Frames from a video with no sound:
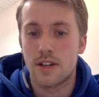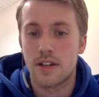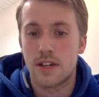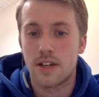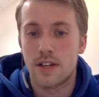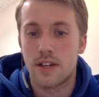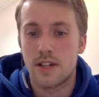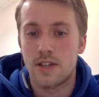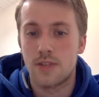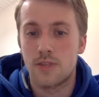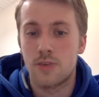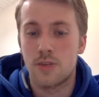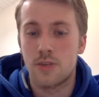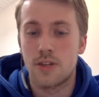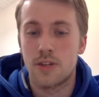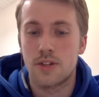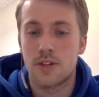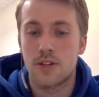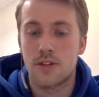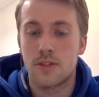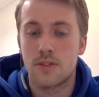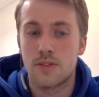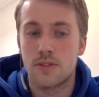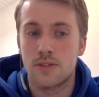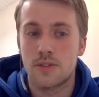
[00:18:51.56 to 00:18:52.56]
And we are
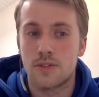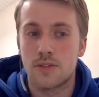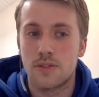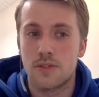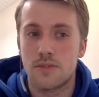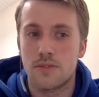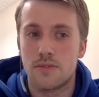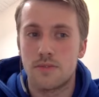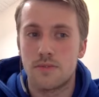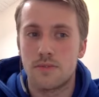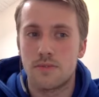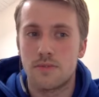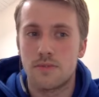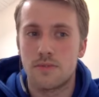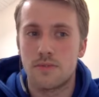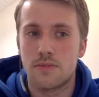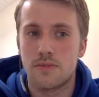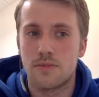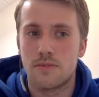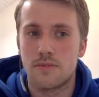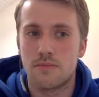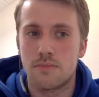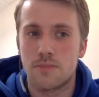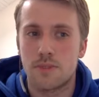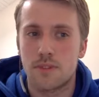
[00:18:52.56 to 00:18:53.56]
going to,
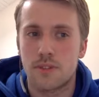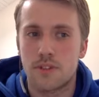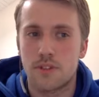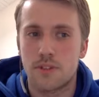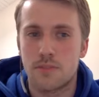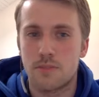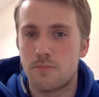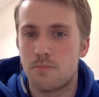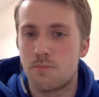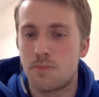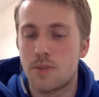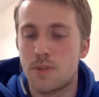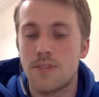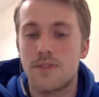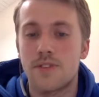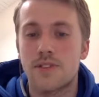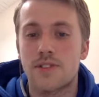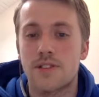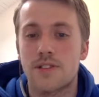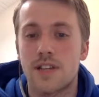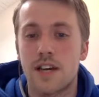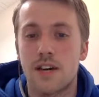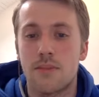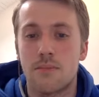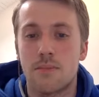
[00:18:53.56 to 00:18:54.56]
because
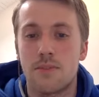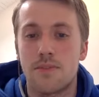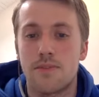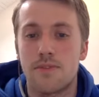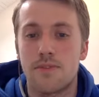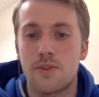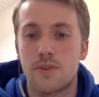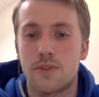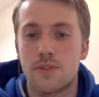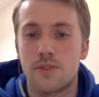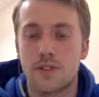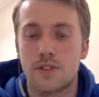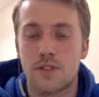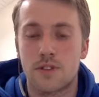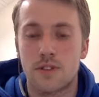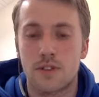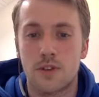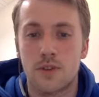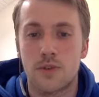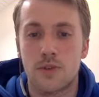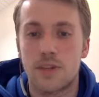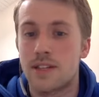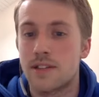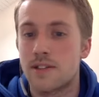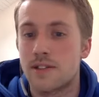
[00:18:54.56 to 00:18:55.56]
previously I've been focused on
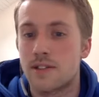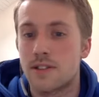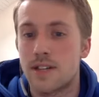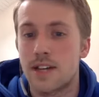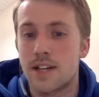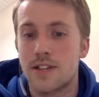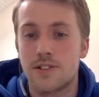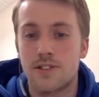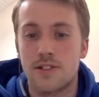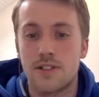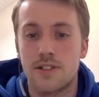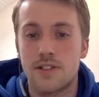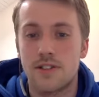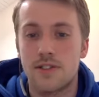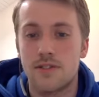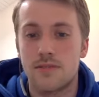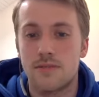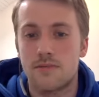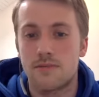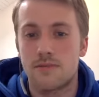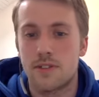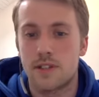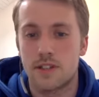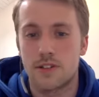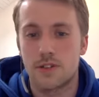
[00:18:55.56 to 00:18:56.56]
going internationally
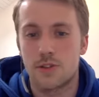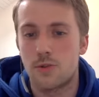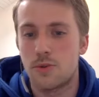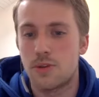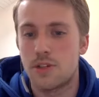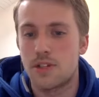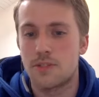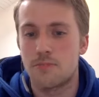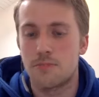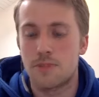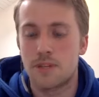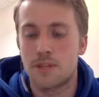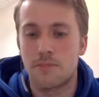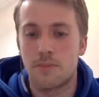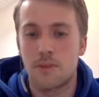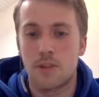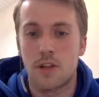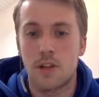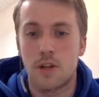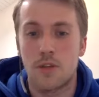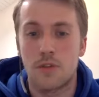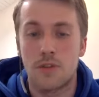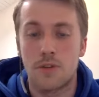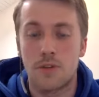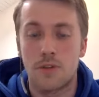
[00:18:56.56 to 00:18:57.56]
to reach people
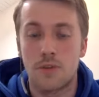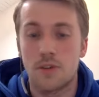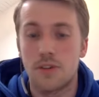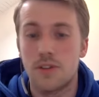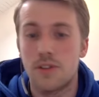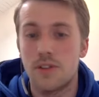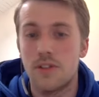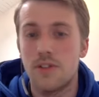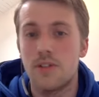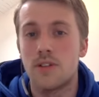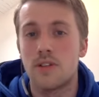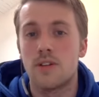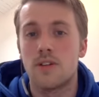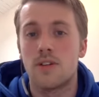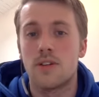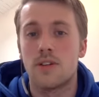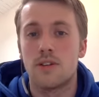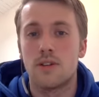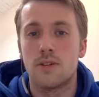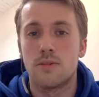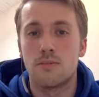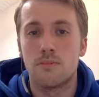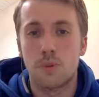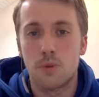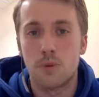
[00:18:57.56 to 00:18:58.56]
all over the world,
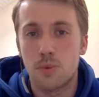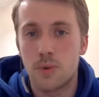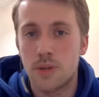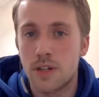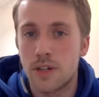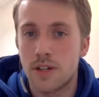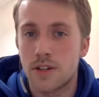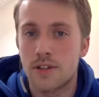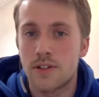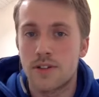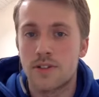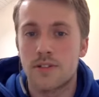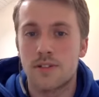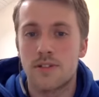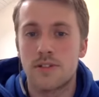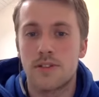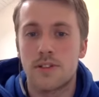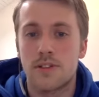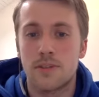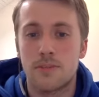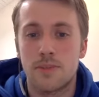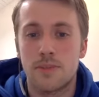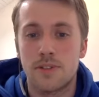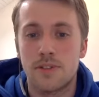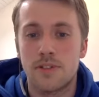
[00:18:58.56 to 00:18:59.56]
but we are going to
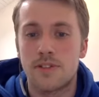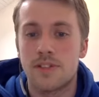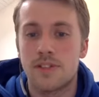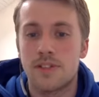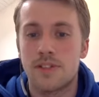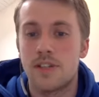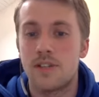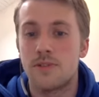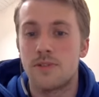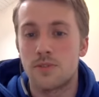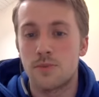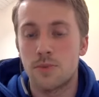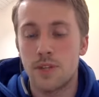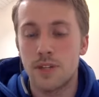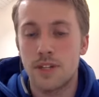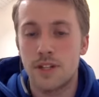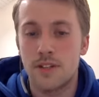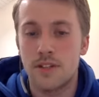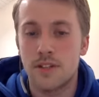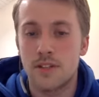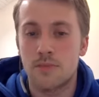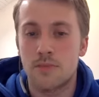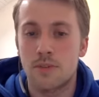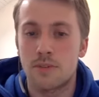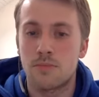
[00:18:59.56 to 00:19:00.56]
start a business here in
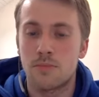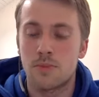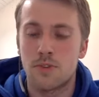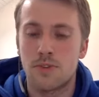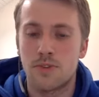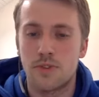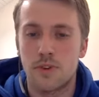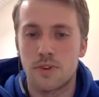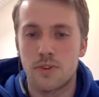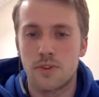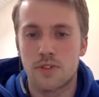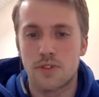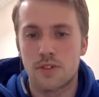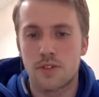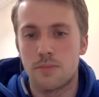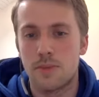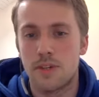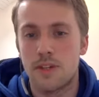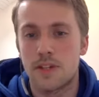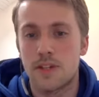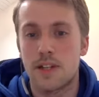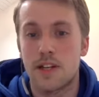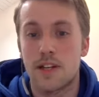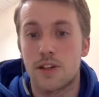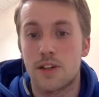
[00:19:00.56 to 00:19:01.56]
Sweden with more focus on
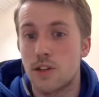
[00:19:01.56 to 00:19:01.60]
being like